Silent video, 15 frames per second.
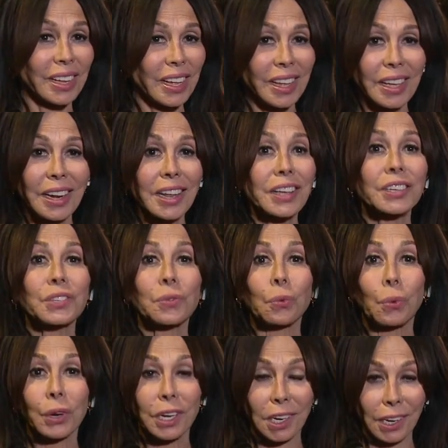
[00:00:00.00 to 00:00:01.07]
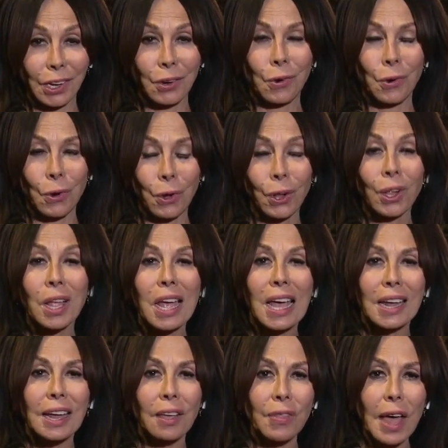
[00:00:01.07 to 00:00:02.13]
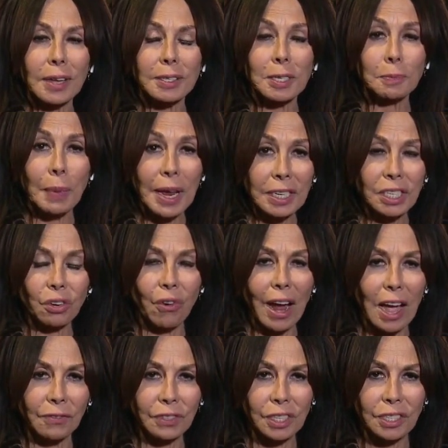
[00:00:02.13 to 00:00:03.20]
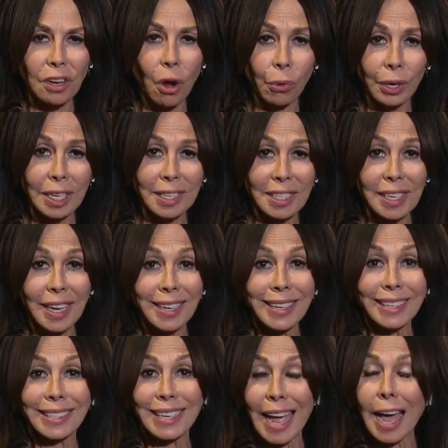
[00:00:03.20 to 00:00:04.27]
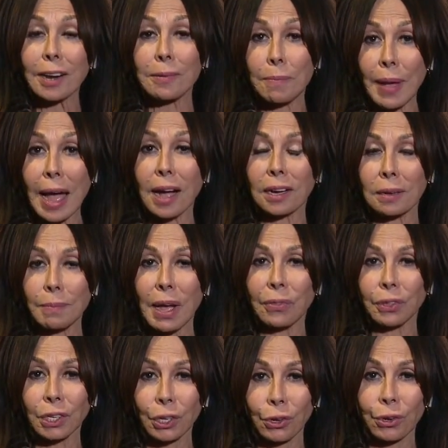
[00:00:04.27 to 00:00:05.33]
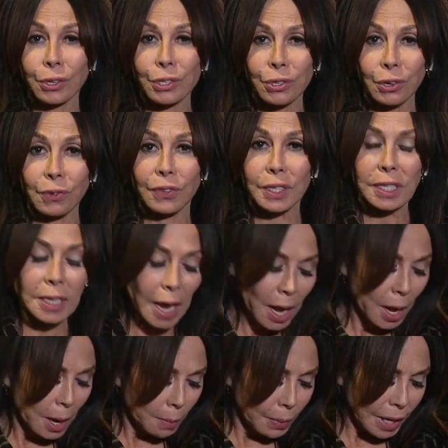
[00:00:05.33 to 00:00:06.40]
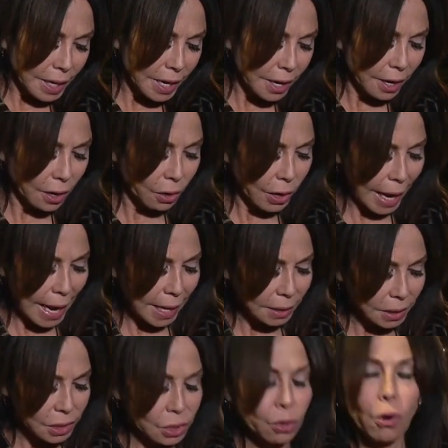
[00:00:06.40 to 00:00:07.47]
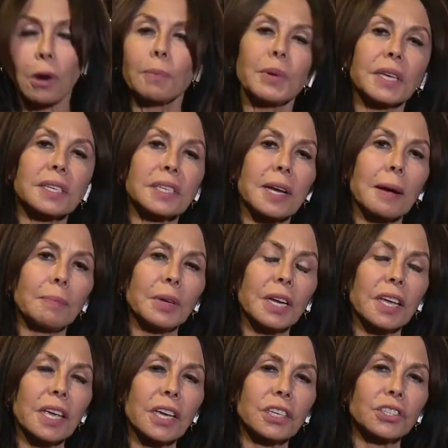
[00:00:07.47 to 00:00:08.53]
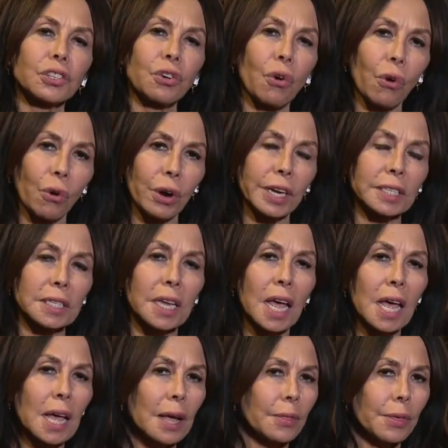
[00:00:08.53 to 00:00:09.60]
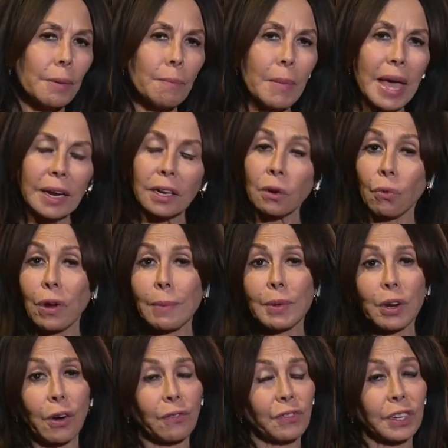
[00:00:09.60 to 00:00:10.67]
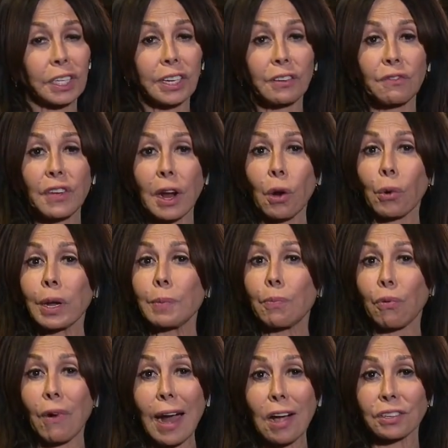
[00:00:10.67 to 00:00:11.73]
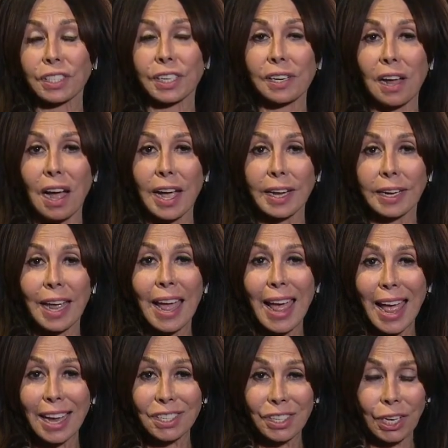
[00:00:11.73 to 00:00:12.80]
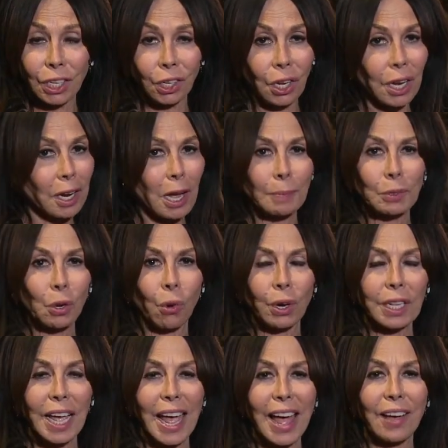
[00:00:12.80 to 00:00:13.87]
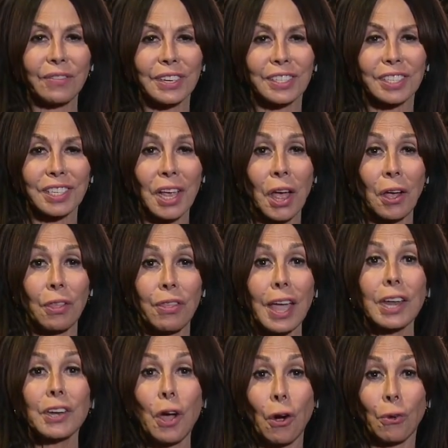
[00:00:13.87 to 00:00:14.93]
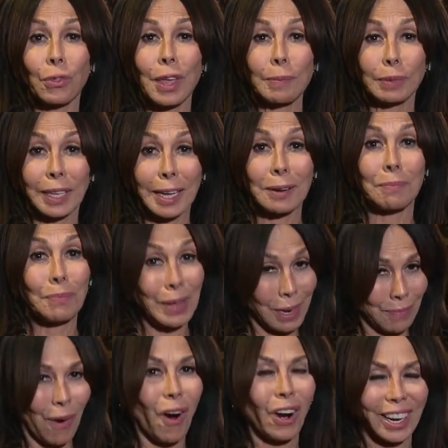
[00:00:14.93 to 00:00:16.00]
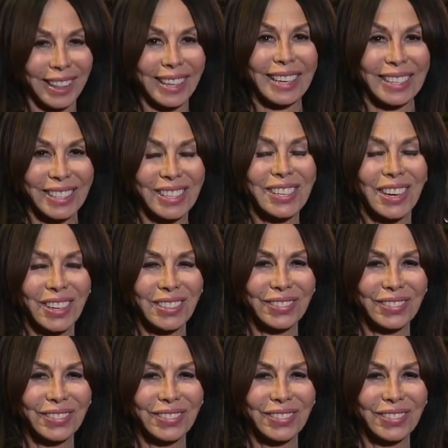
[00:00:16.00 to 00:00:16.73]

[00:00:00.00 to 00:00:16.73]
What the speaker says: It is really cool. Now, that spacecraft is already sending data back about the lunar surface, but here at the Scorpius Company in Torrance, the men and women are feeling very proud tonight. As they look up toward the heavens, they know they played a big part in this.